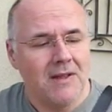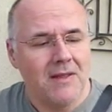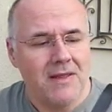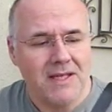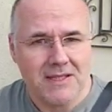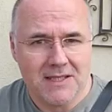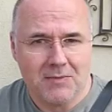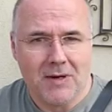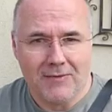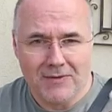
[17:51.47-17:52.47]
This
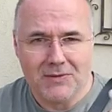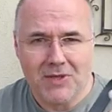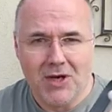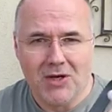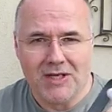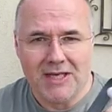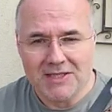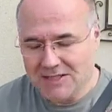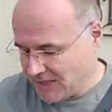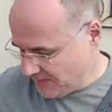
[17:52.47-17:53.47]
is where it feels
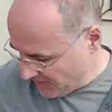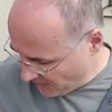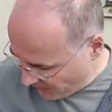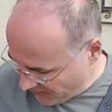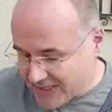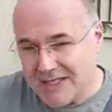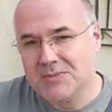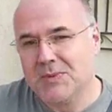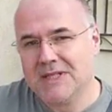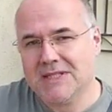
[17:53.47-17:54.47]
hardest. People think
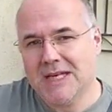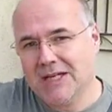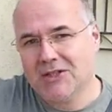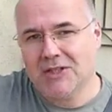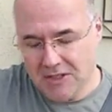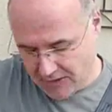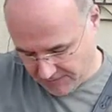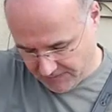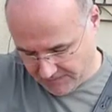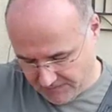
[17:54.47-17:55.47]
it's because the action
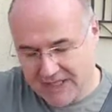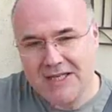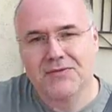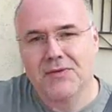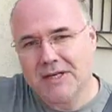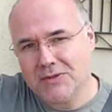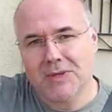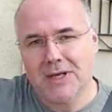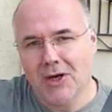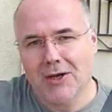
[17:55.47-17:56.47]
over the last fret is
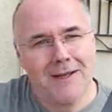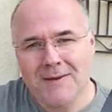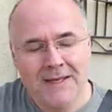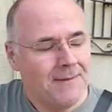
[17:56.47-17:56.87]
really high.